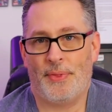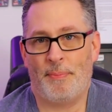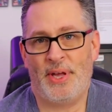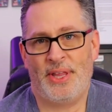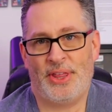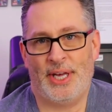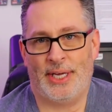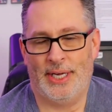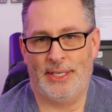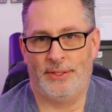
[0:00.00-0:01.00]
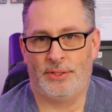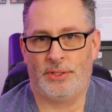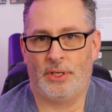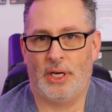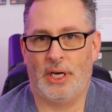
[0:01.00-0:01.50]
The big thing
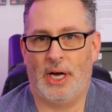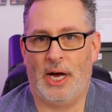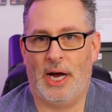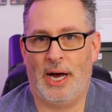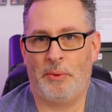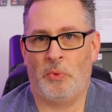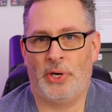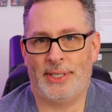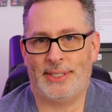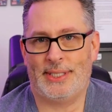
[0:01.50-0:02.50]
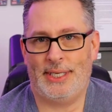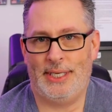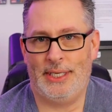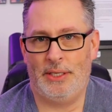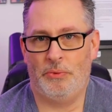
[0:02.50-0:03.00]
is I want to
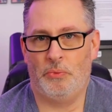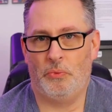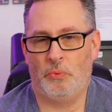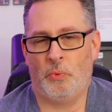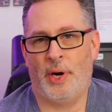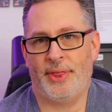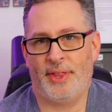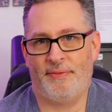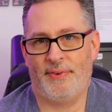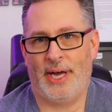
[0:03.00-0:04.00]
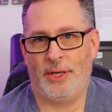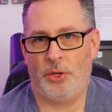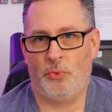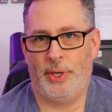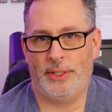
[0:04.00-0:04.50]
see what the
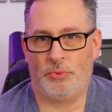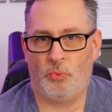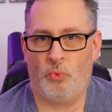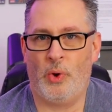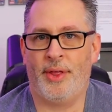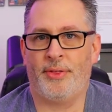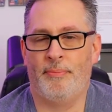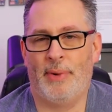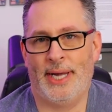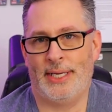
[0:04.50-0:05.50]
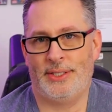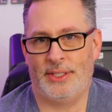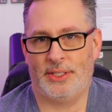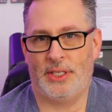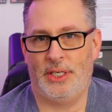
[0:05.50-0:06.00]
value is with my
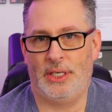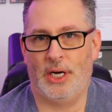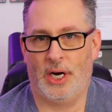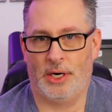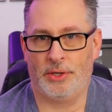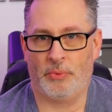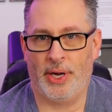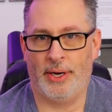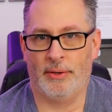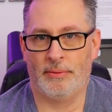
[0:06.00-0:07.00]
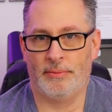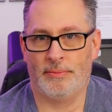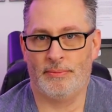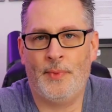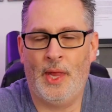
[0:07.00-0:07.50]
existing hardware.
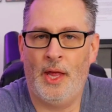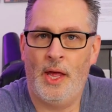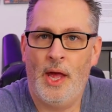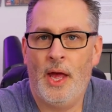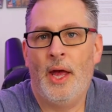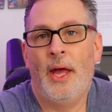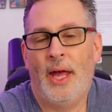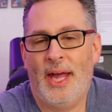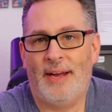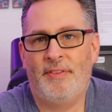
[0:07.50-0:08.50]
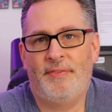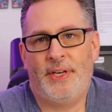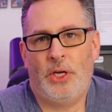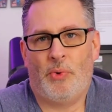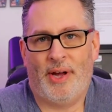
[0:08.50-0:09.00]
Every
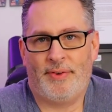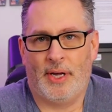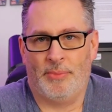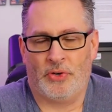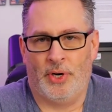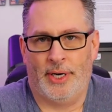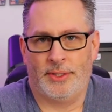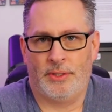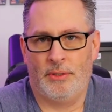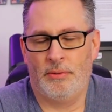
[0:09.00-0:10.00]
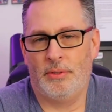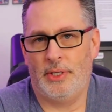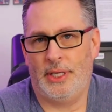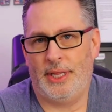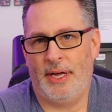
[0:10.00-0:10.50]
video I've come across,
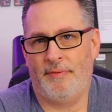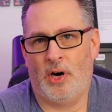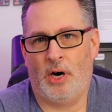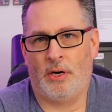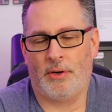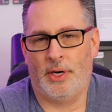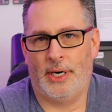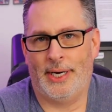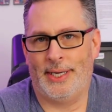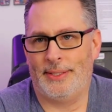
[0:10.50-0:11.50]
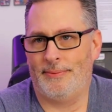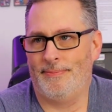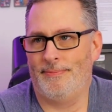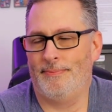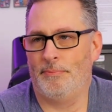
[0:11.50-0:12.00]
they've all got
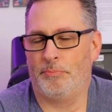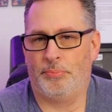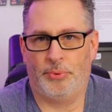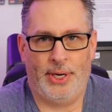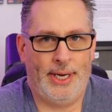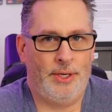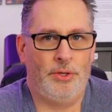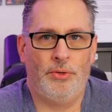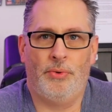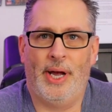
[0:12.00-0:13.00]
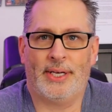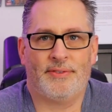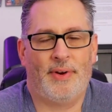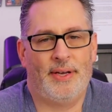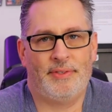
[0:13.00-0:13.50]
brand new
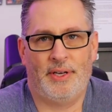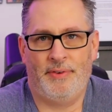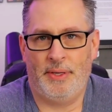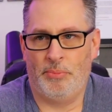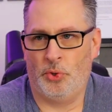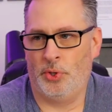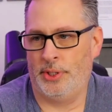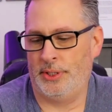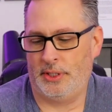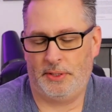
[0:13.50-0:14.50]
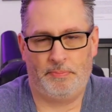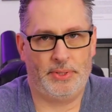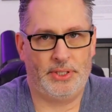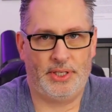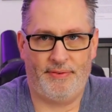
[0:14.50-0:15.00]
X470 boards,
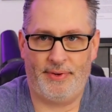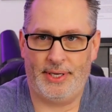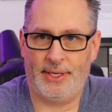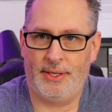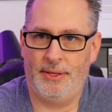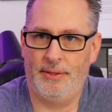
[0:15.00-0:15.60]
specific